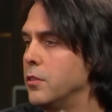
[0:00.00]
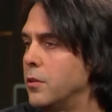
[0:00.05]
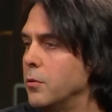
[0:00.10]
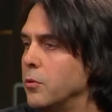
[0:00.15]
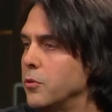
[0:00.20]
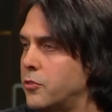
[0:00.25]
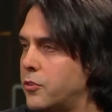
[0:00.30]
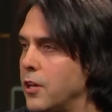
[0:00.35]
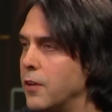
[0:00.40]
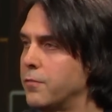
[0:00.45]
There
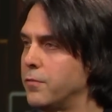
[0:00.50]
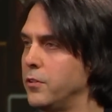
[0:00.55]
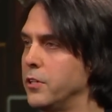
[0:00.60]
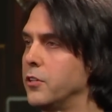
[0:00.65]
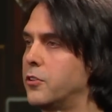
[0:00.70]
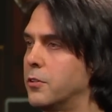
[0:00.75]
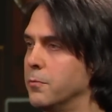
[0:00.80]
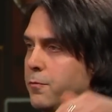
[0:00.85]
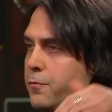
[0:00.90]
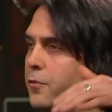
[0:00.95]
was
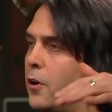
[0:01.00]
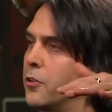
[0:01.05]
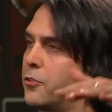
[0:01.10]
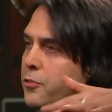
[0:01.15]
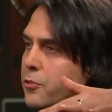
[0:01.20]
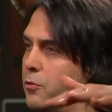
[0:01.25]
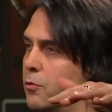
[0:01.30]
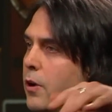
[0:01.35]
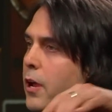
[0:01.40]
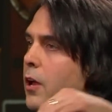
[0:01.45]
definitely some
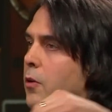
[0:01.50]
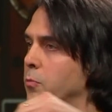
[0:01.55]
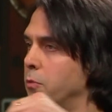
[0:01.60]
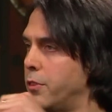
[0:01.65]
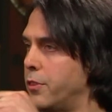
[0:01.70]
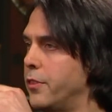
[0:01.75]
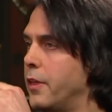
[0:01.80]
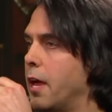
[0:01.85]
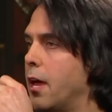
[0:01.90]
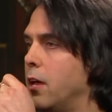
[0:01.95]
fussing around
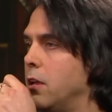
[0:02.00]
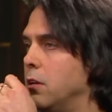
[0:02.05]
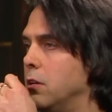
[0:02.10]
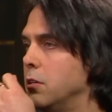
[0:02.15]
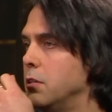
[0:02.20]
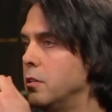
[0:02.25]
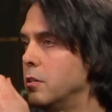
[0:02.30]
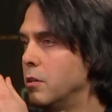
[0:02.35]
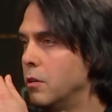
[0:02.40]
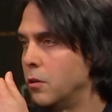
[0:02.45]
with that,
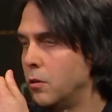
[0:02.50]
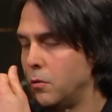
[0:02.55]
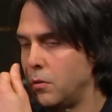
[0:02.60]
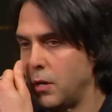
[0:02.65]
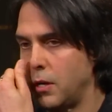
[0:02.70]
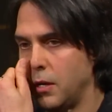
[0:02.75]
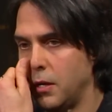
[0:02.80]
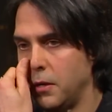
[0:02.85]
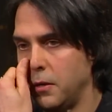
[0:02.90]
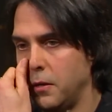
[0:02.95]
you know,
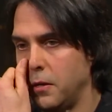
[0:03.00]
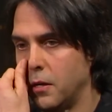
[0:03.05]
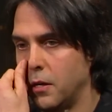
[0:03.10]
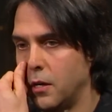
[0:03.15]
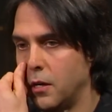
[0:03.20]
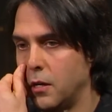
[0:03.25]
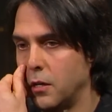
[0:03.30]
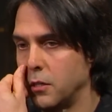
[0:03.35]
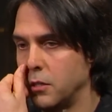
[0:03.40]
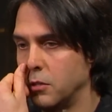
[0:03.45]
and
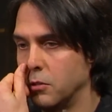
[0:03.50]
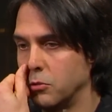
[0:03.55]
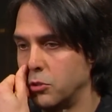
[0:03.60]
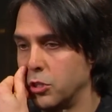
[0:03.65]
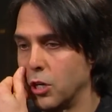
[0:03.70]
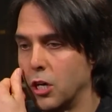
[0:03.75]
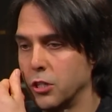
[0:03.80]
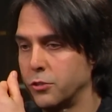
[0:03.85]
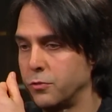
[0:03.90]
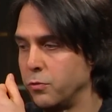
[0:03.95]
uh, you know
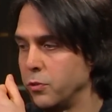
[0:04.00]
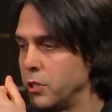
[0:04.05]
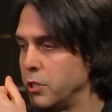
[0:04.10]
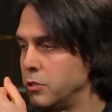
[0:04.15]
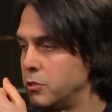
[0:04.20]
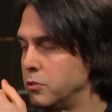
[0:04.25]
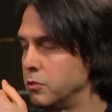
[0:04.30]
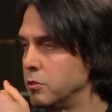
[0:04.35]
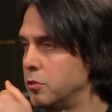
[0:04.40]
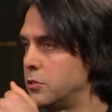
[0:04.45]
Josh
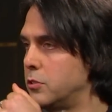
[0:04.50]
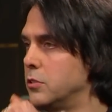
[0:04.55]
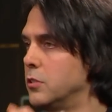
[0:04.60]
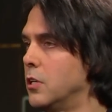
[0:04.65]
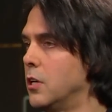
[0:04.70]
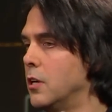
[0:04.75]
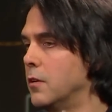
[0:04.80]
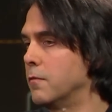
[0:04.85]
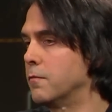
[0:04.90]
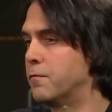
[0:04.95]
Freese is
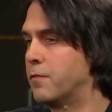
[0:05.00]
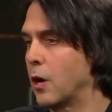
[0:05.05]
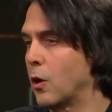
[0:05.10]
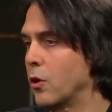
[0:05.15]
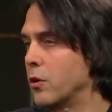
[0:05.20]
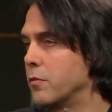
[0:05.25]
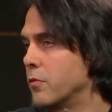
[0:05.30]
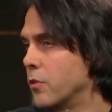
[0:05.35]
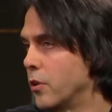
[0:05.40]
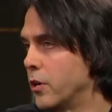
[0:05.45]

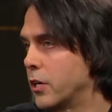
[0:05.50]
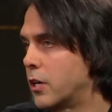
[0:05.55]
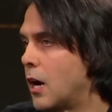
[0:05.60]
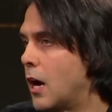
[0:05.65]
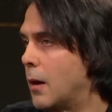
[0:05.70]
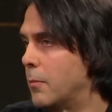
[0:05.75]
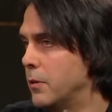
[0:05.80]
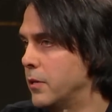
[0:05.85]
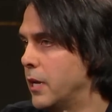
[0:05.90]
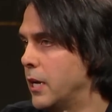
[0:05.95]
very very
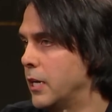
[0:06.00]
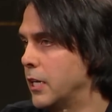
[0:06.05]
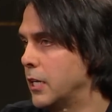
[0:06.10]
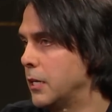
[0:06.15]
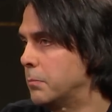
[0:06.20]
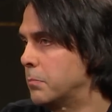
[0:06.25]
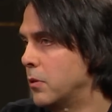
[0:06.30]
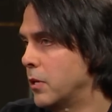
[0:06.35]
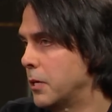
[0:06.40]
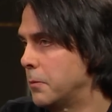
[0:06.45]
accommodating.
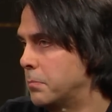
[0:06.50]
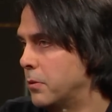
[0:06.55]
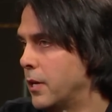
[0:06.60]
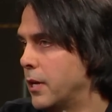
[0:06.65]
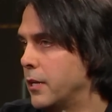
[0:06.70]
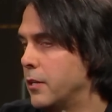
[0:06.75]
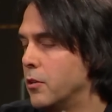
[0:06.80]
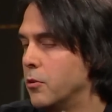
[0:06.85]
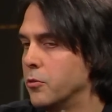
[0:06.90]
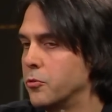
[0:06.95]
He pl he
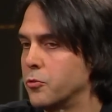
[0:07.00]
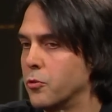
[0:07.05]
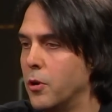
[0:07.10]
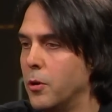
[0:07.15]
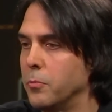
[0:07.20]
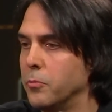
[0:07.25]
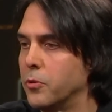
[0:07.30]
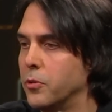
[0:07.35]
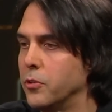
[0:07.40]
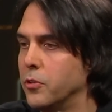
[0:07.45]
played those
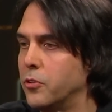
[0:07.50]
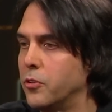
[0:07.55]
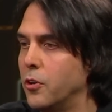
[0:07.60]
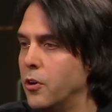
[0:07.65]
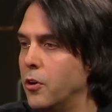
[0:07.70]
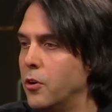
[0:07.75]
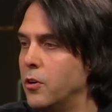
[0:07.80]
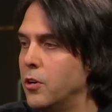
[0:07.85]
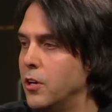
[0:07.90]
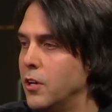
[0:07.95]
drums, and
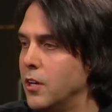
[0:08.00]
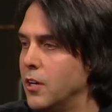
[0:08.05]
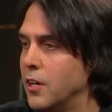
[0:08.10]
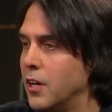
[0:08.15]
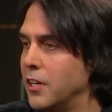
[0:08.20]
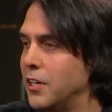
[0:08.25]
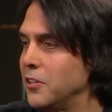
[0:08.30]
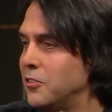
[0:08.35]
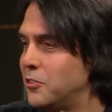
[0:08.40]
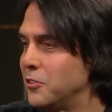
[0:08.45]
so
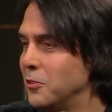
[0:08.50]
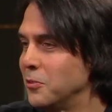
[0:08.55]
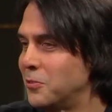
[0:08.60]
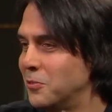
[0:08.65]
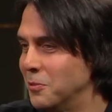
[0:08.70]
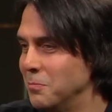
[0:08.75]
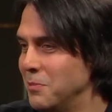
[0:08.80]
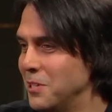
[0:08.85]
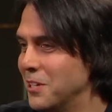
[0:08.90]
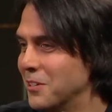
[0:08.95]
he's
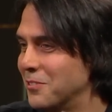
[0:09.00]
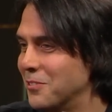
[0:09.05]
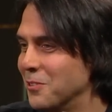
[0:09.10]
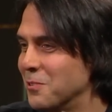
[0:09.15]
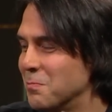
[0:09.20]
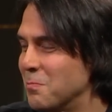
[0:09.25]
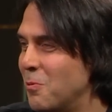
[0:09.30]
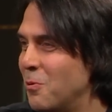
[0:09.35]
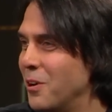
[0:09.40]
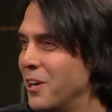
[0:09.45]
used to me at
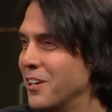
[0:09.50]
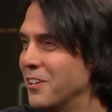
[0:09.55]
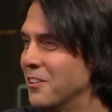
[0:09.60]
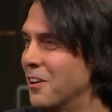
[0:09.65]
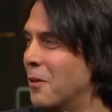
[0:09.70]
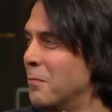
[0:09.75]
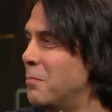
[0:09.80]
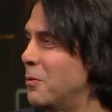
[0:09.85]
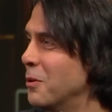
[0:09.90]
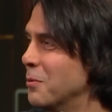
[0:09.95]
this point,
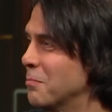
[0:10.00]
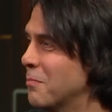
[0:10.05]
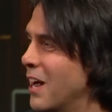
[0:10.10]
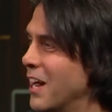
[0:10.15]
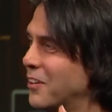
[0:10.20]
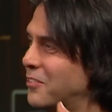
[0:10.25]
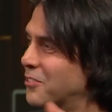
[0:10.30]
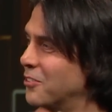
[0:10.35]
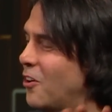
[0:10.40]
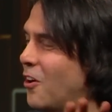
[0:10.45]
and I'll hmm. put
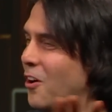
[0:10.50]
mics